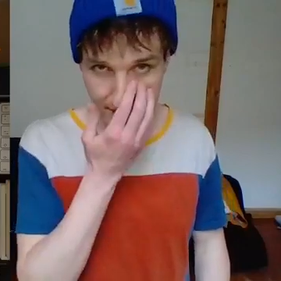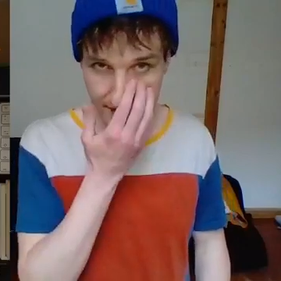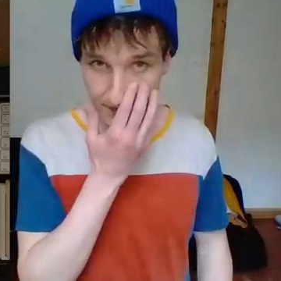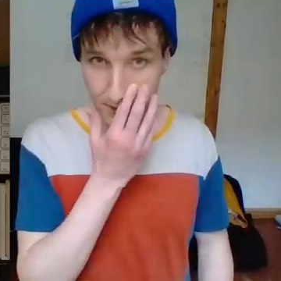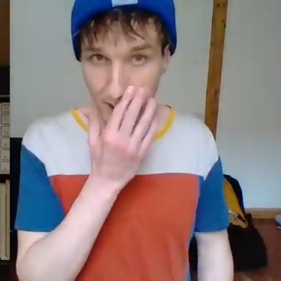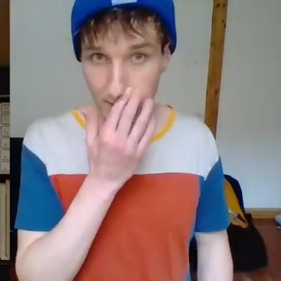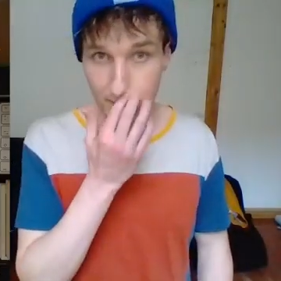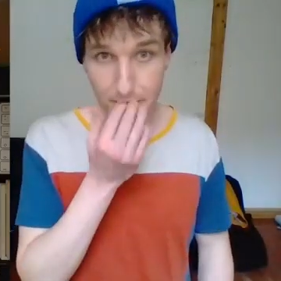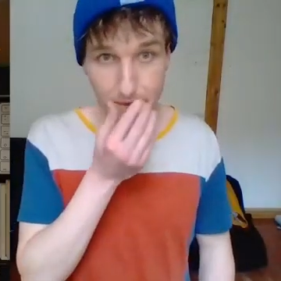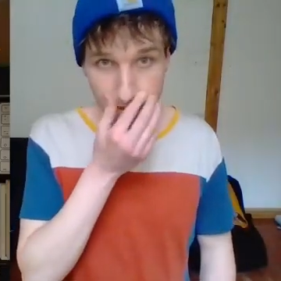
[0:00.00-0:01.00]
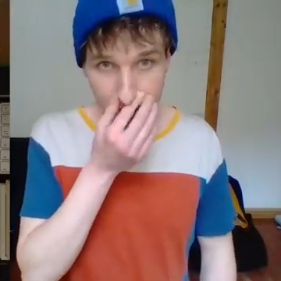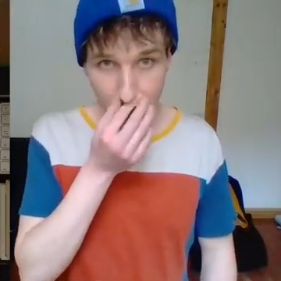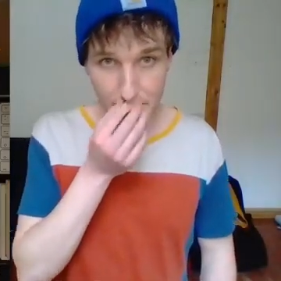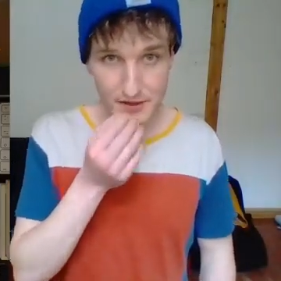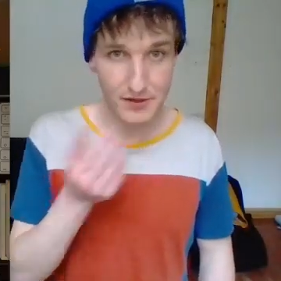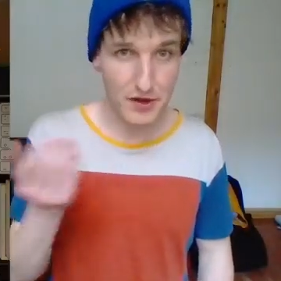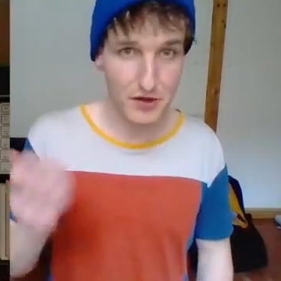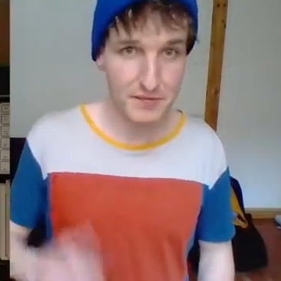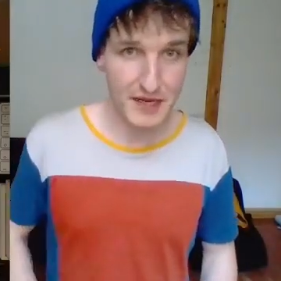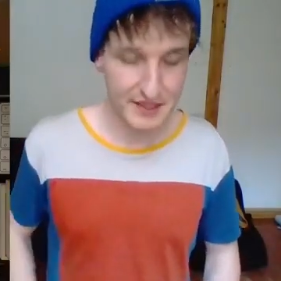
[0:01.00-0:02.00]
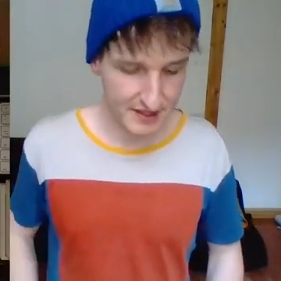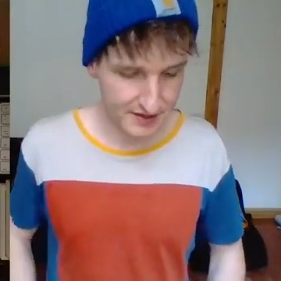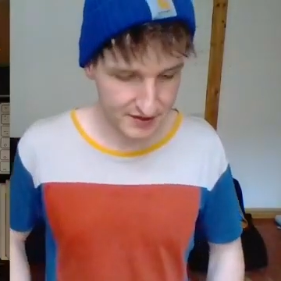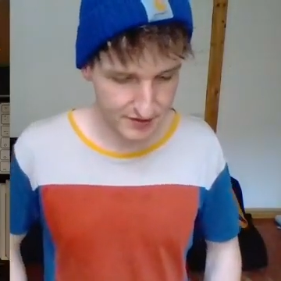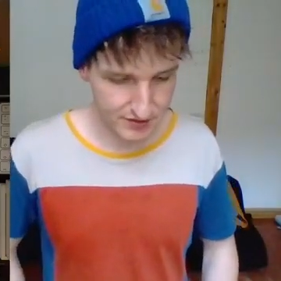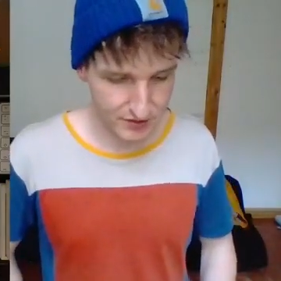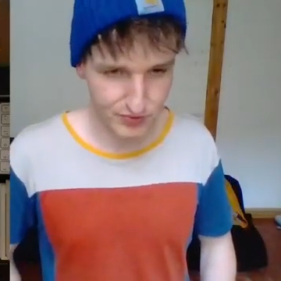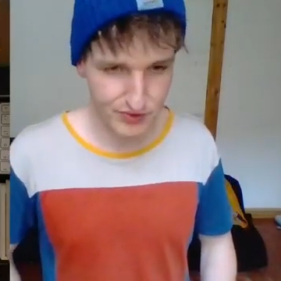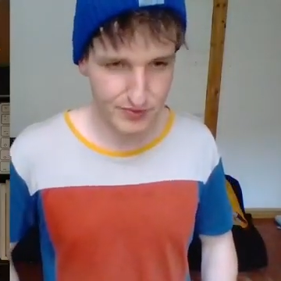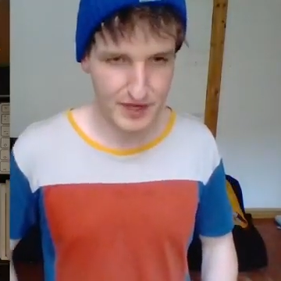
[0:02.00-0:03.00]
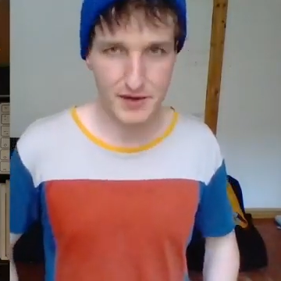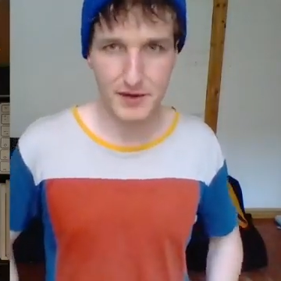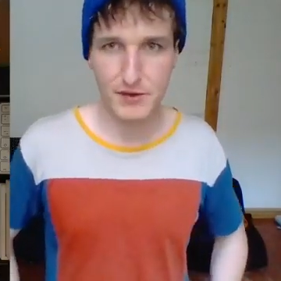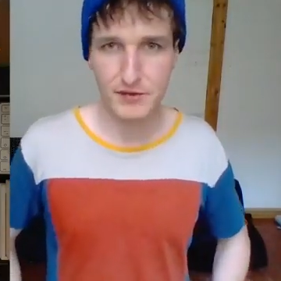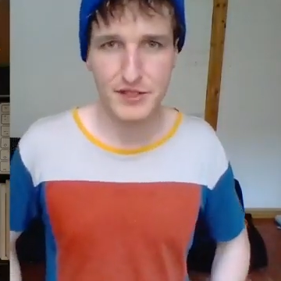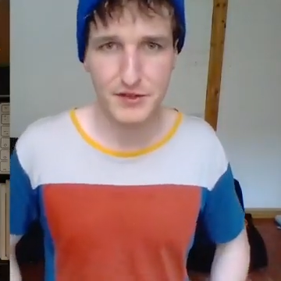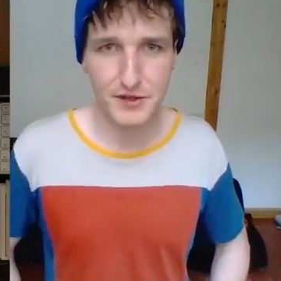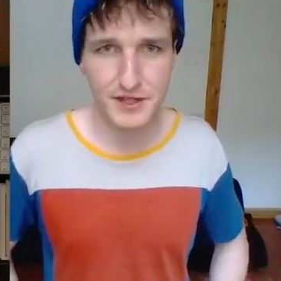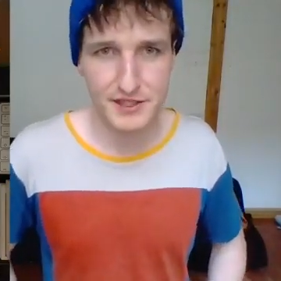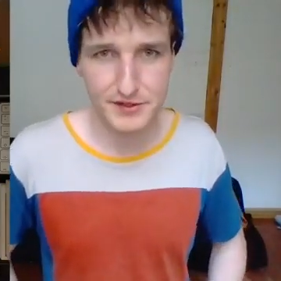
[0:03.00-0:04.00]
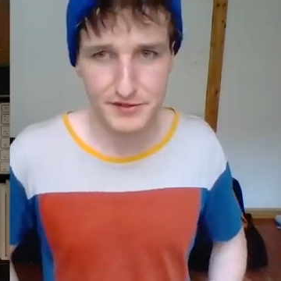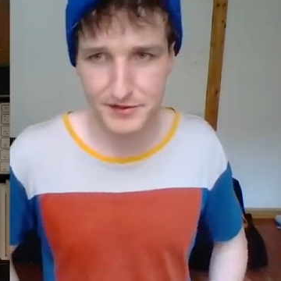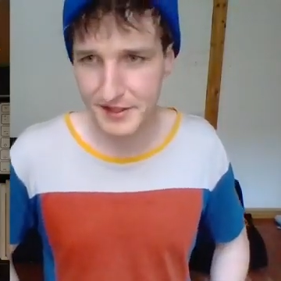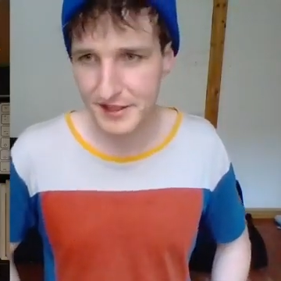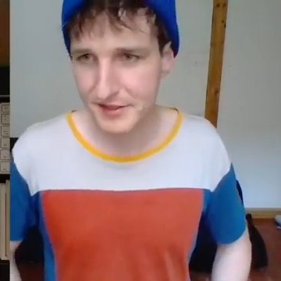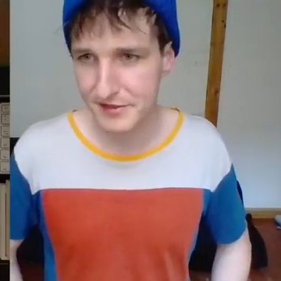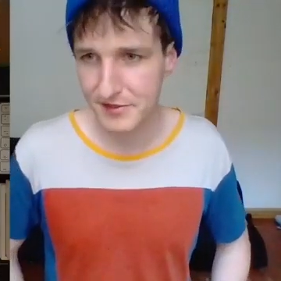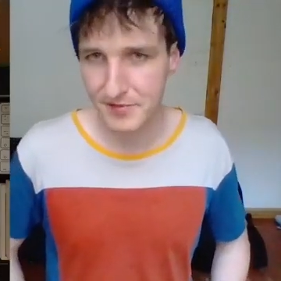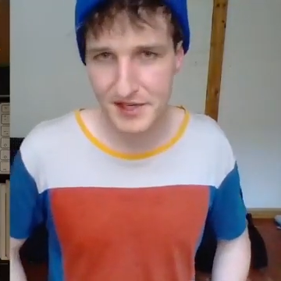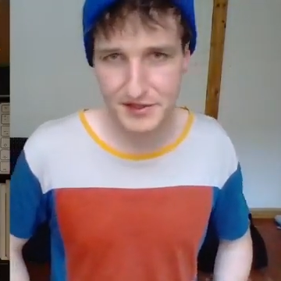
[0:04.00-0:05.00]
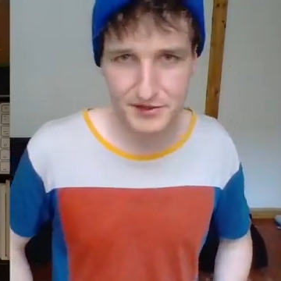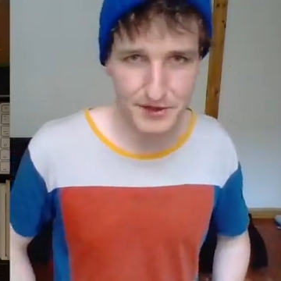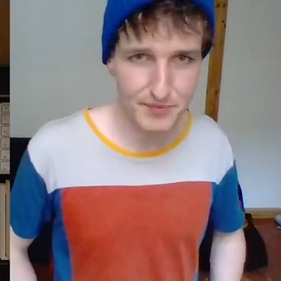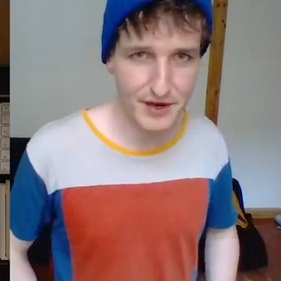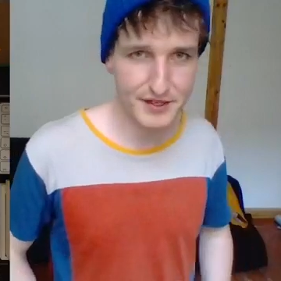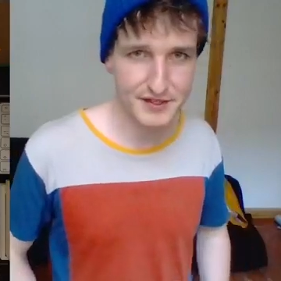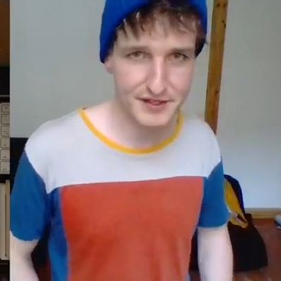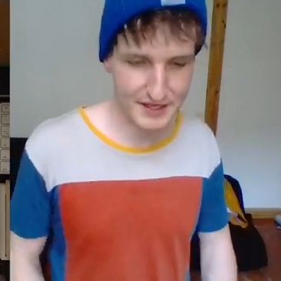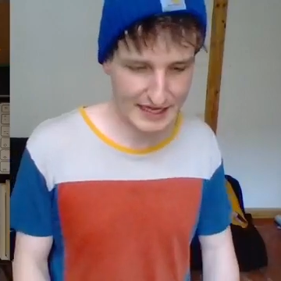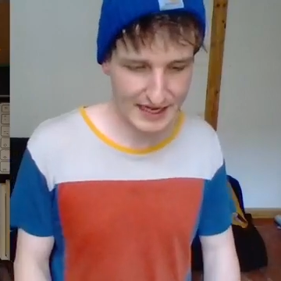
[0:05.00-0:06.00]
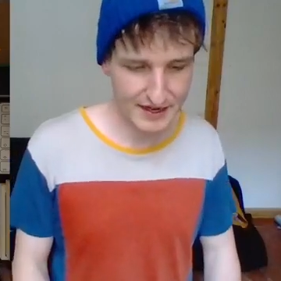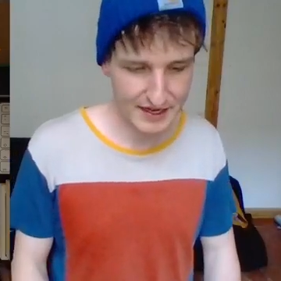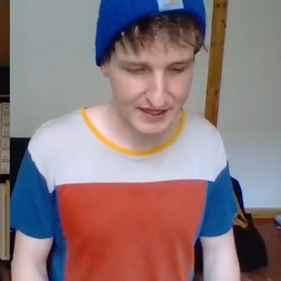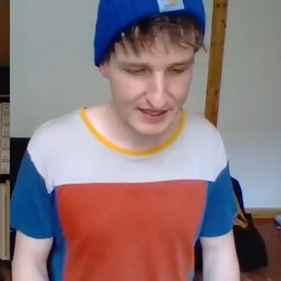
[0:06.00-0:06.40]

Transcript: But yeah, so now it makes sense to prepare our recordings, at least for me, to practice it again.